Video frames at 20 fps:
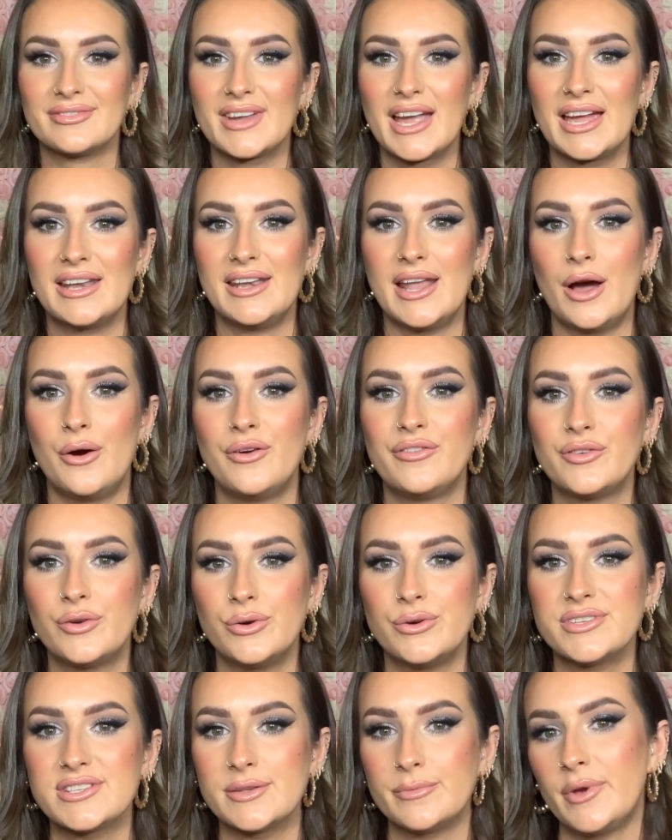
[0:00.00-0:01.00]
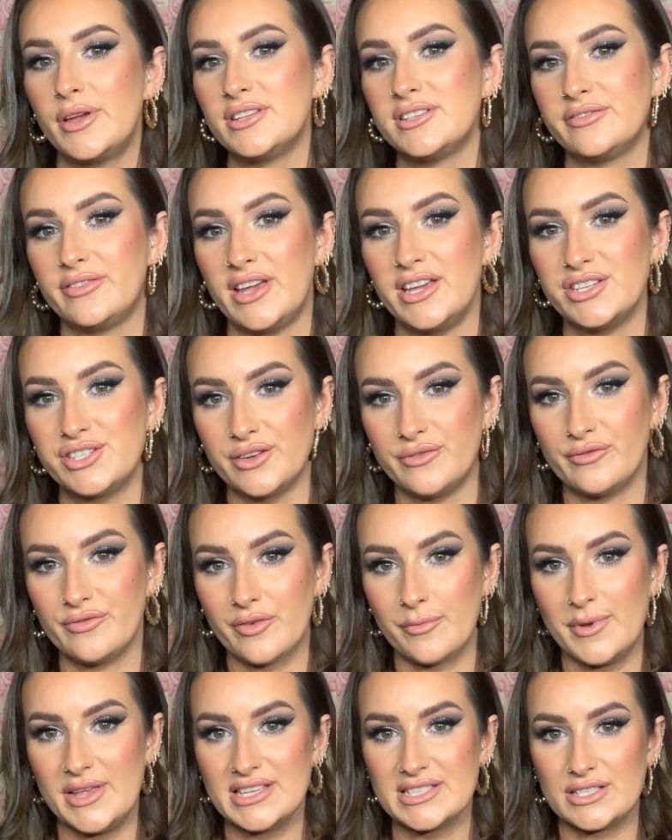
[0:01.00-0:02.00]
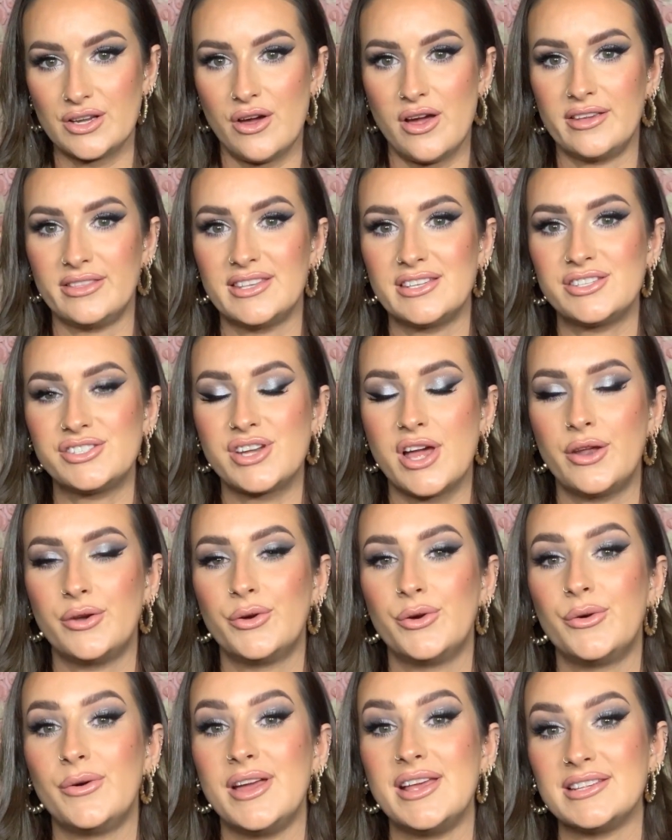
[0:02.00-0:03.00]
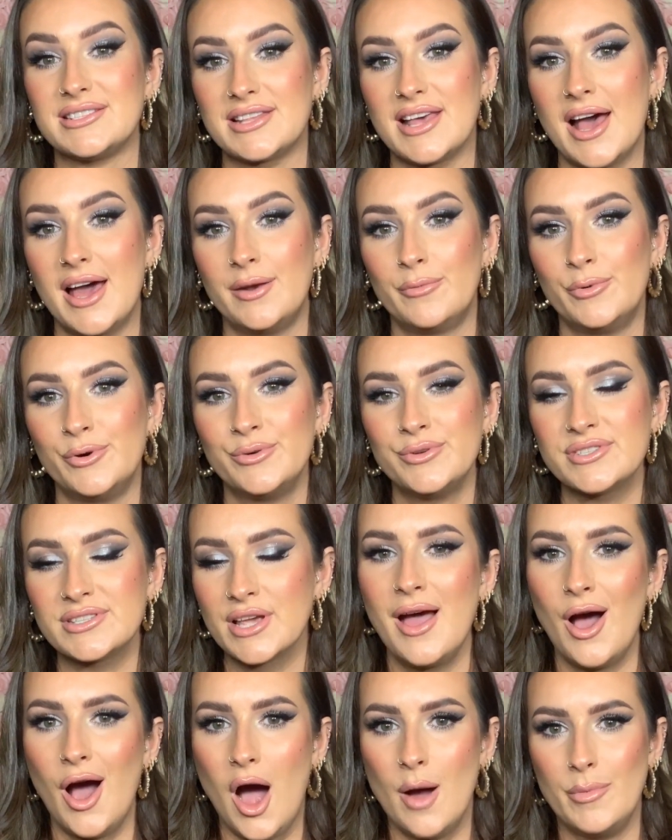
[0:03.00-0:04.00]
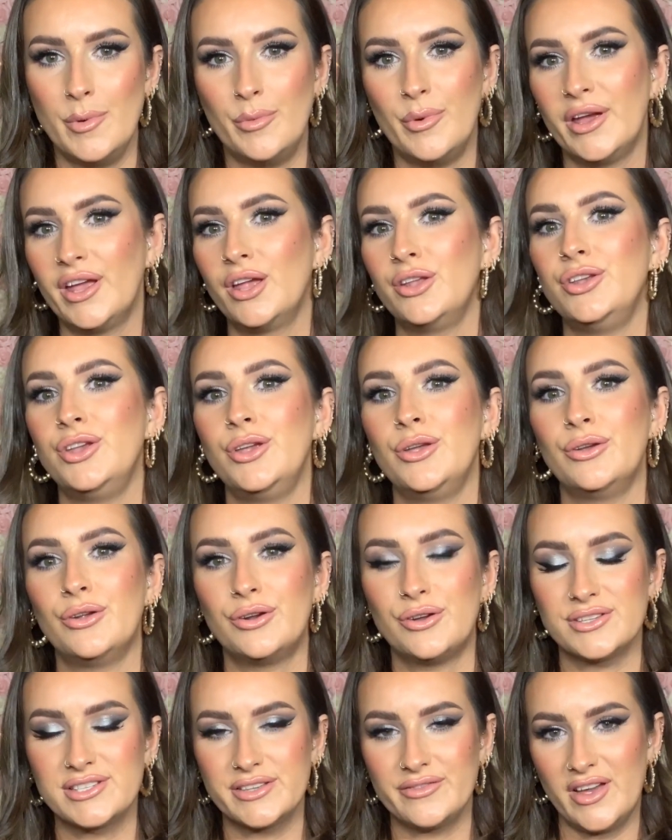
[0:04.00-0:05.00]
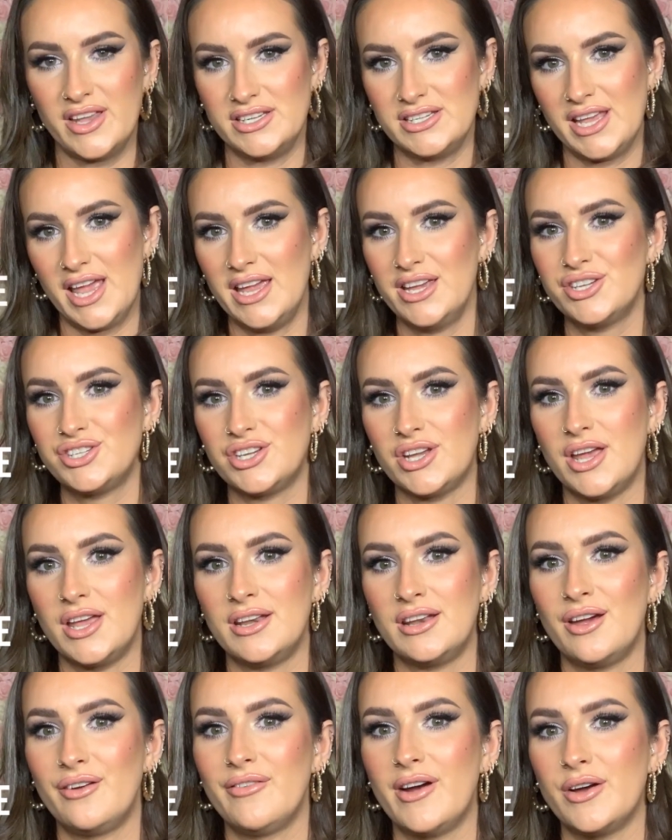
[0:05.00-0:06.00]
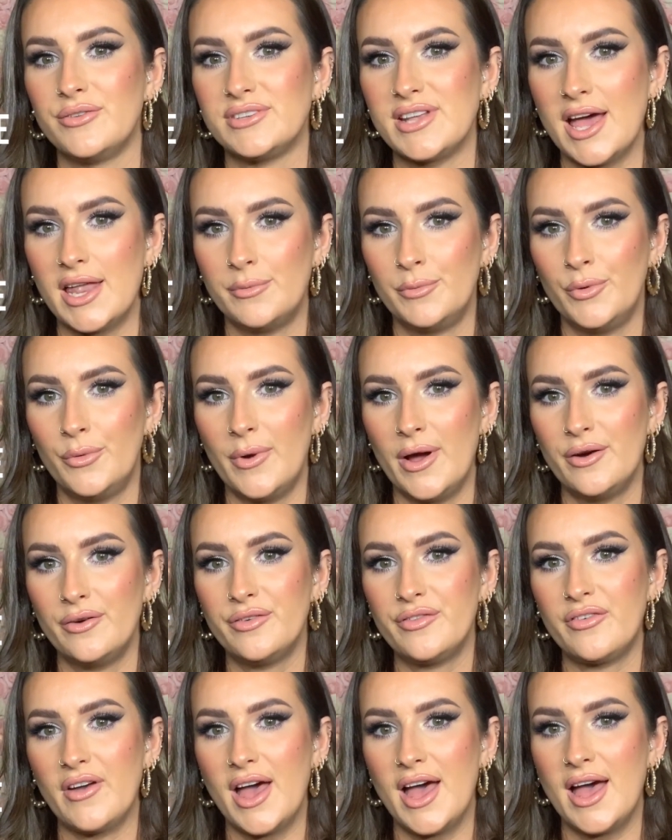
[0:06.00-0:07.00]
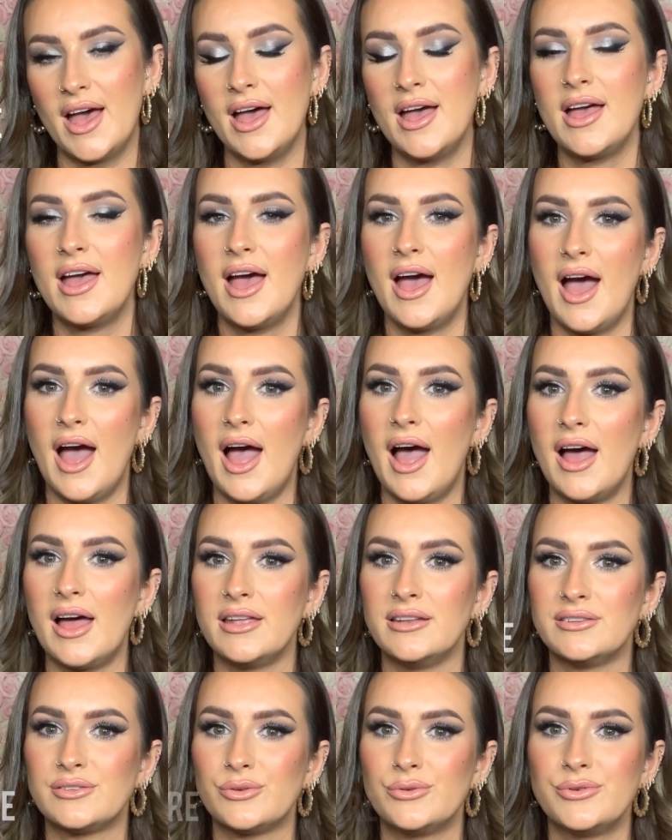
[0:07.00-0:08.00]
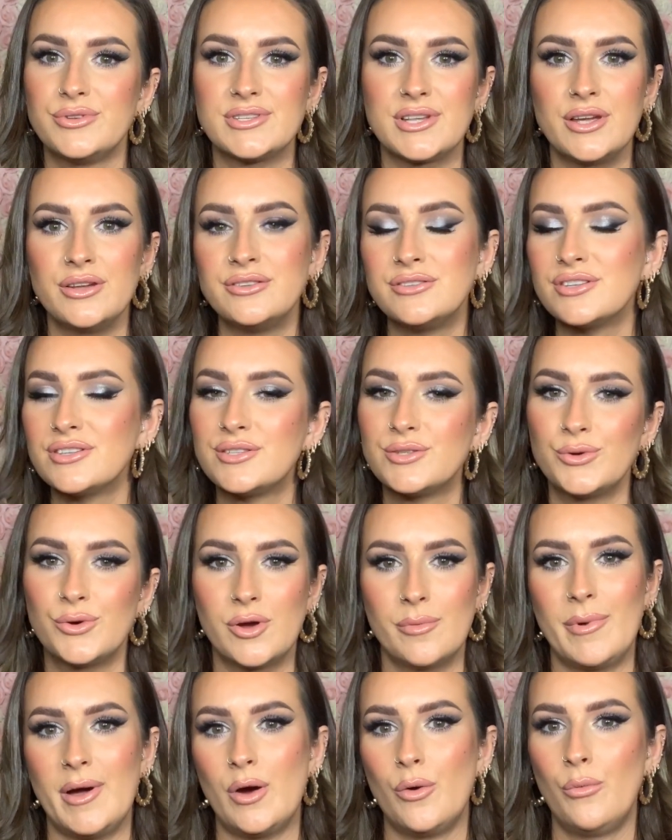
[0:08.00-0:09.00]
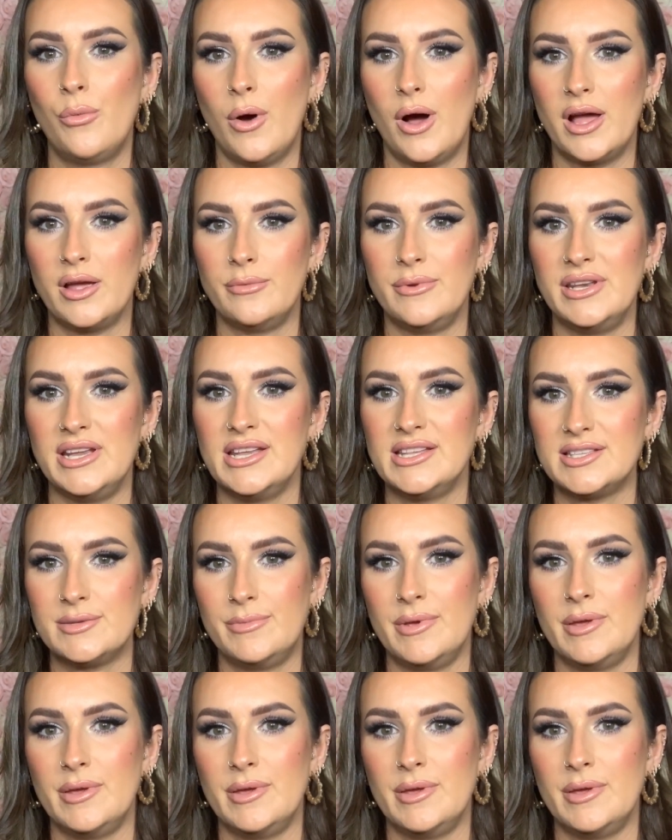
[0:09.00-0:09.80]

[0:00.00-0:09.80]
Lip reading: Now, of course, the motivation for me starting this channel is the animals. I'll be bringing you lots of education around animal welfare and also just talk about why we need to be